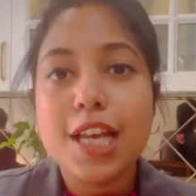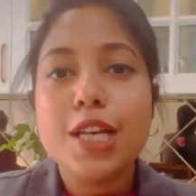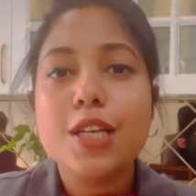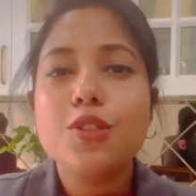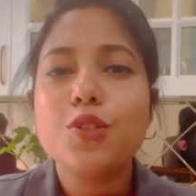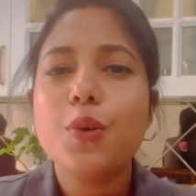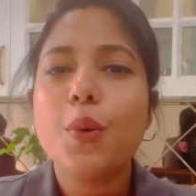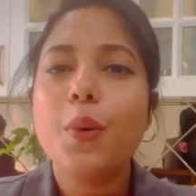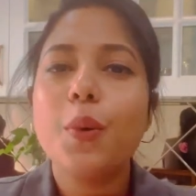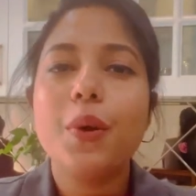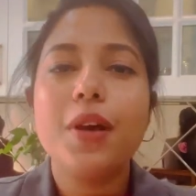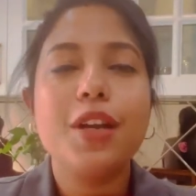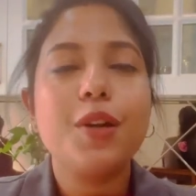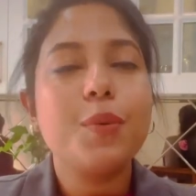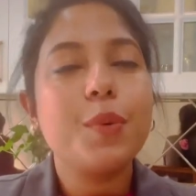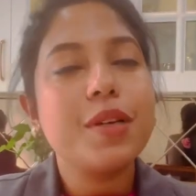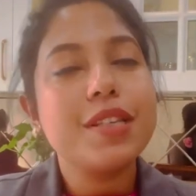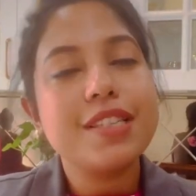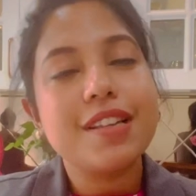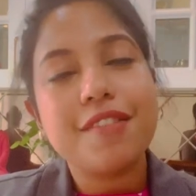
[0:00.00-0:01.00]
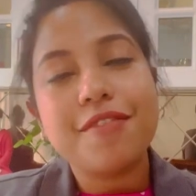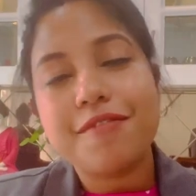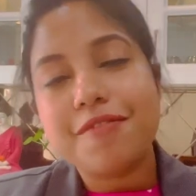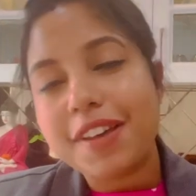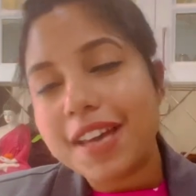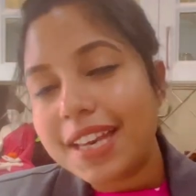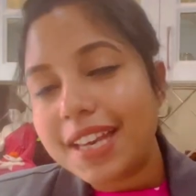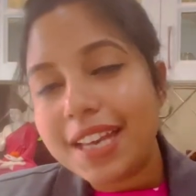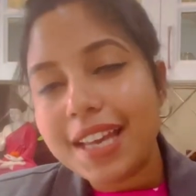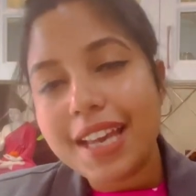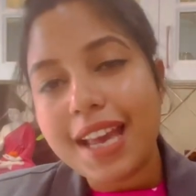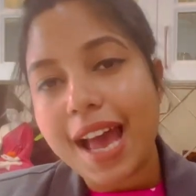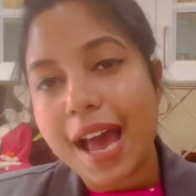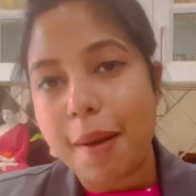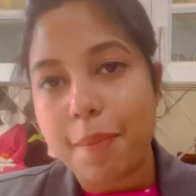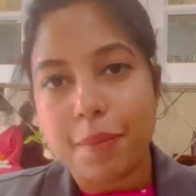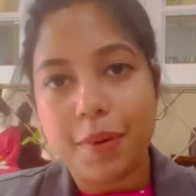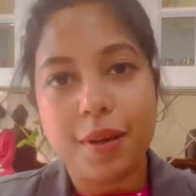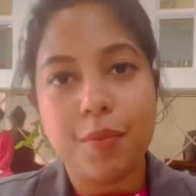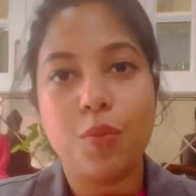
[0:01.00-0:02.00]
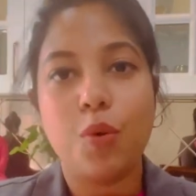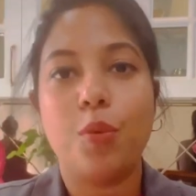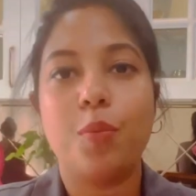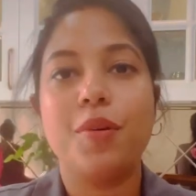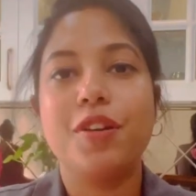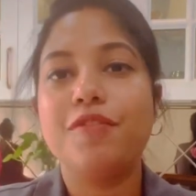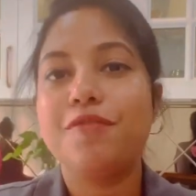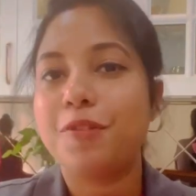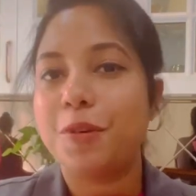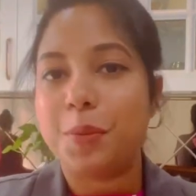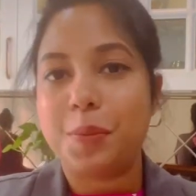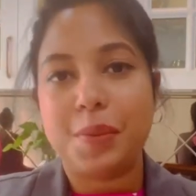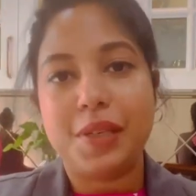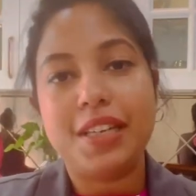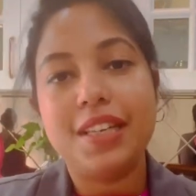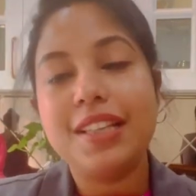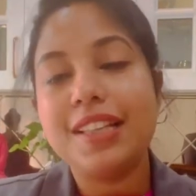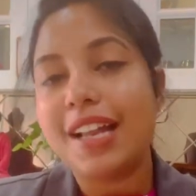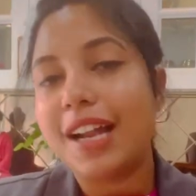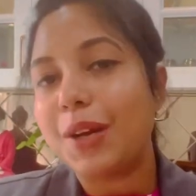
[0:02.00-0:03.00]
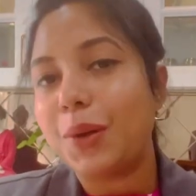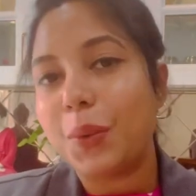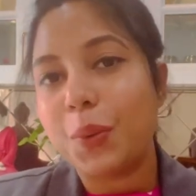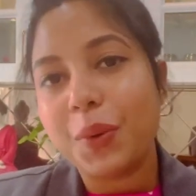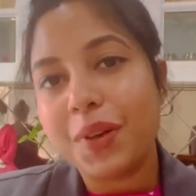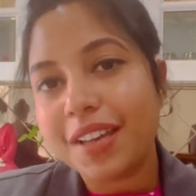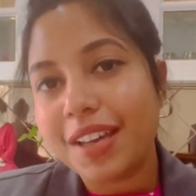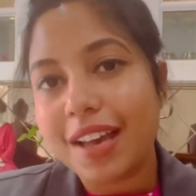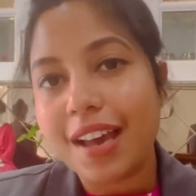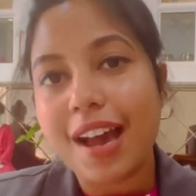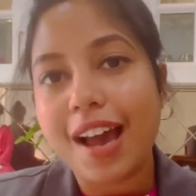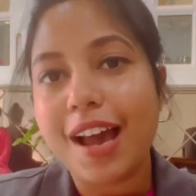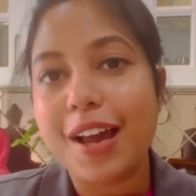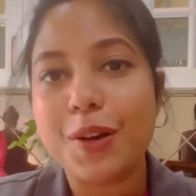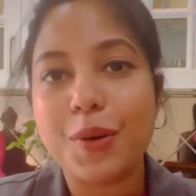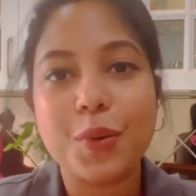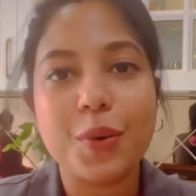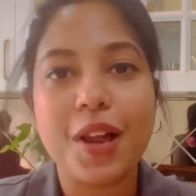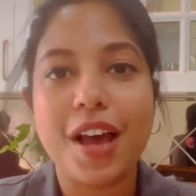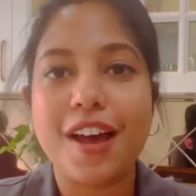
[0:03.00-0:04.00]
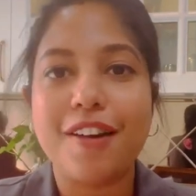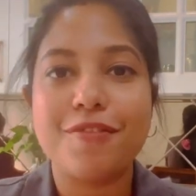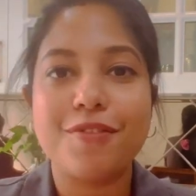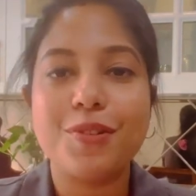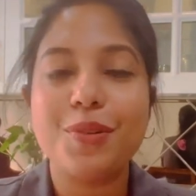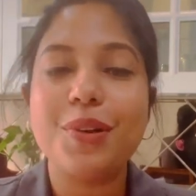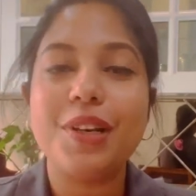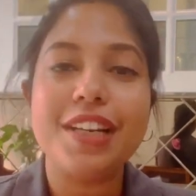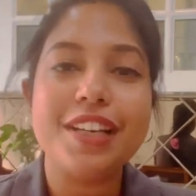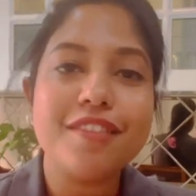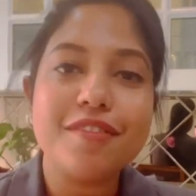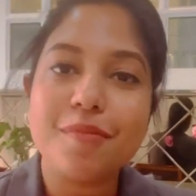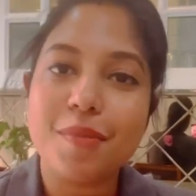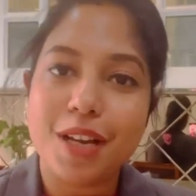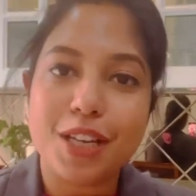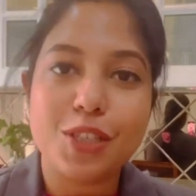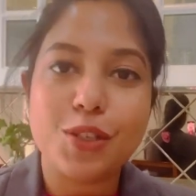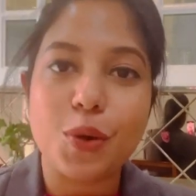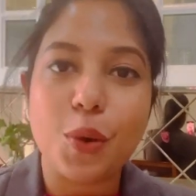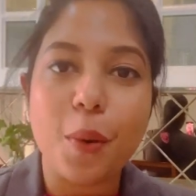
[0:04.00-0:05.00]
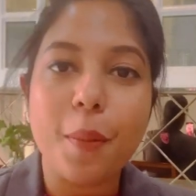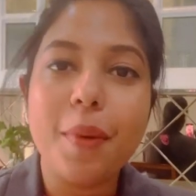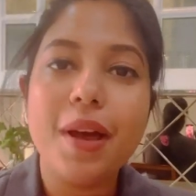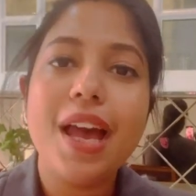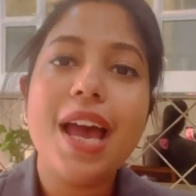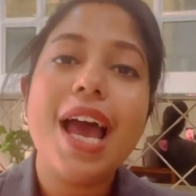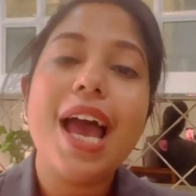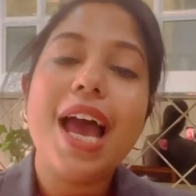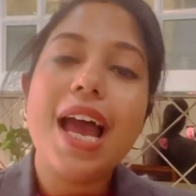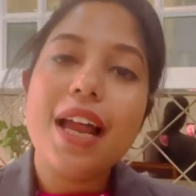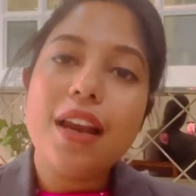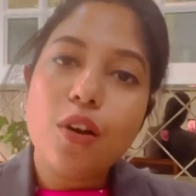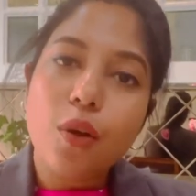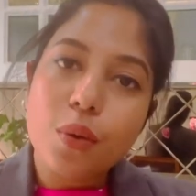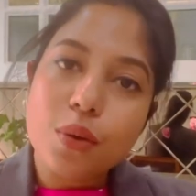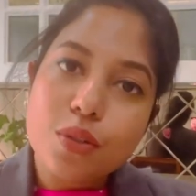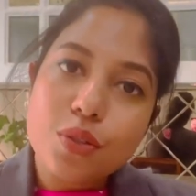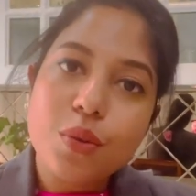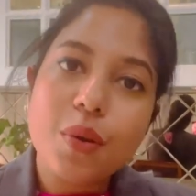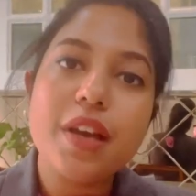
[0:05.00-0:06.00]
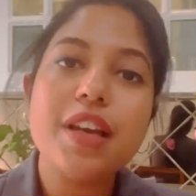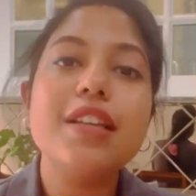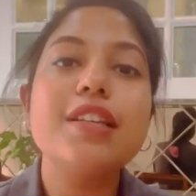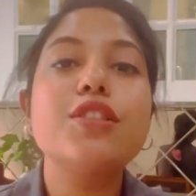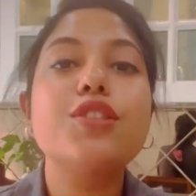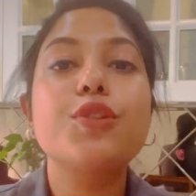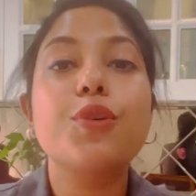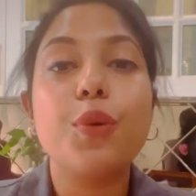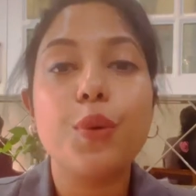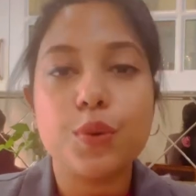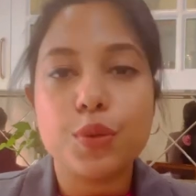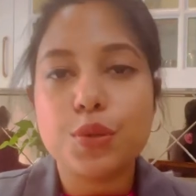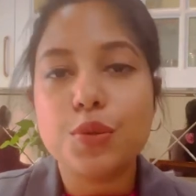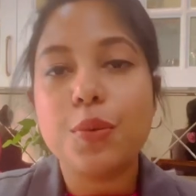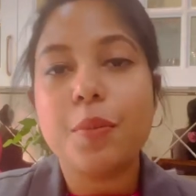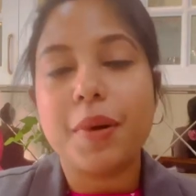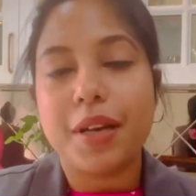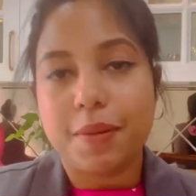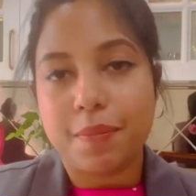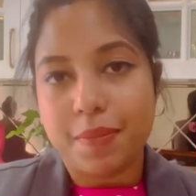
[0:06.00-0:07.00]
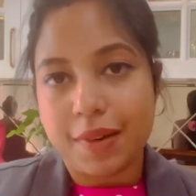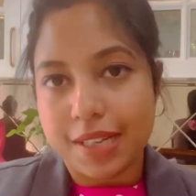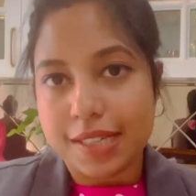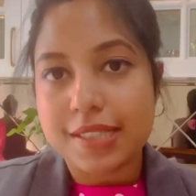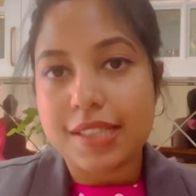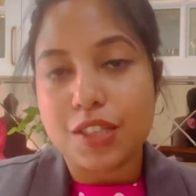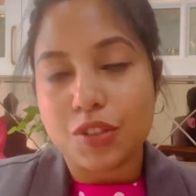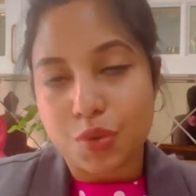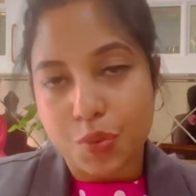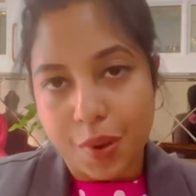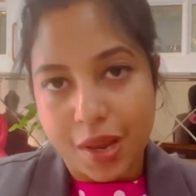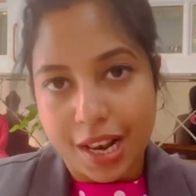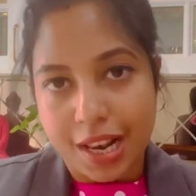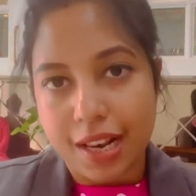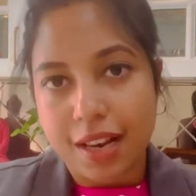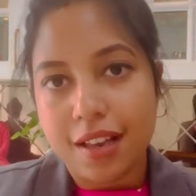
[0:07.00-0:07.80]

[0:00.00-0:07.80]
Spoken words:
So it was a very happy moment for me that okay, I don't have to leave my job, and also it is close to my place as well.